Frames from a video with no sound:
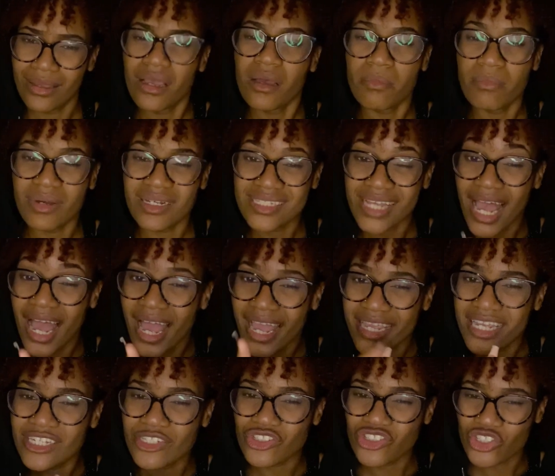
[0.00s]
But I
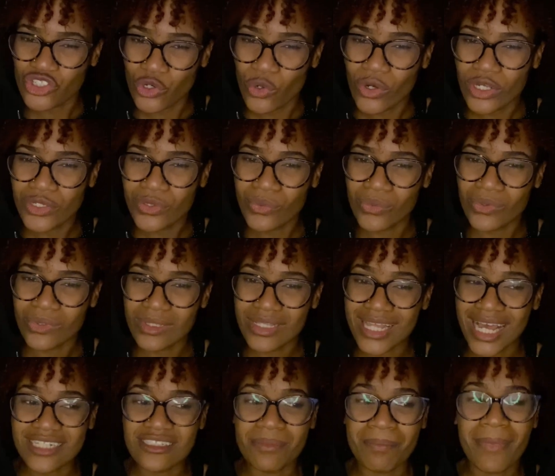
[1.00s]
assure you
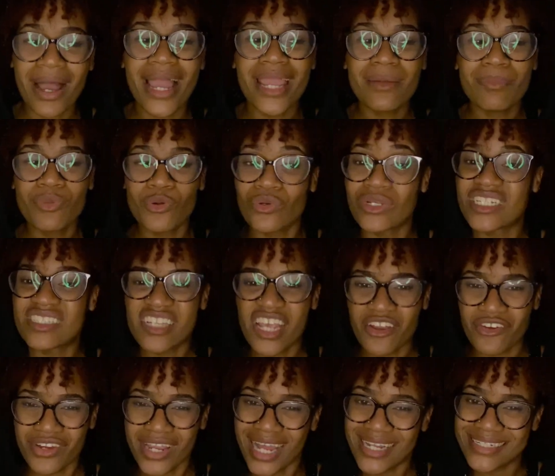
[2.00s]
that my
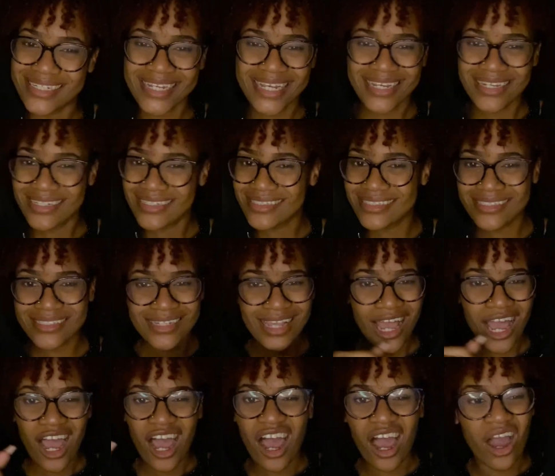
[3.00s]
proletariat days
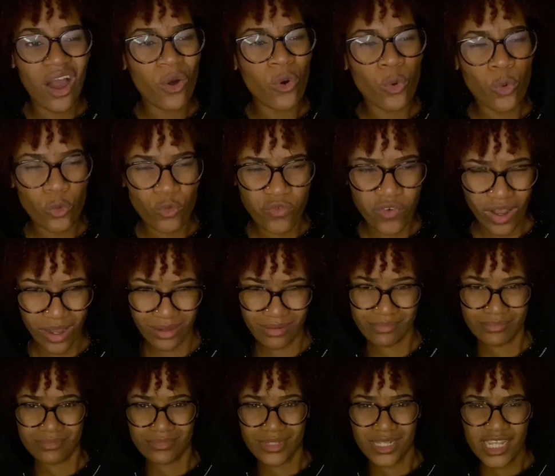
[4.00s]
are over.
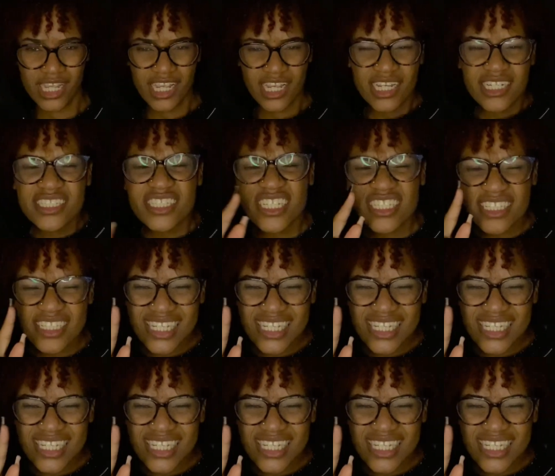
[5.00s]
Since the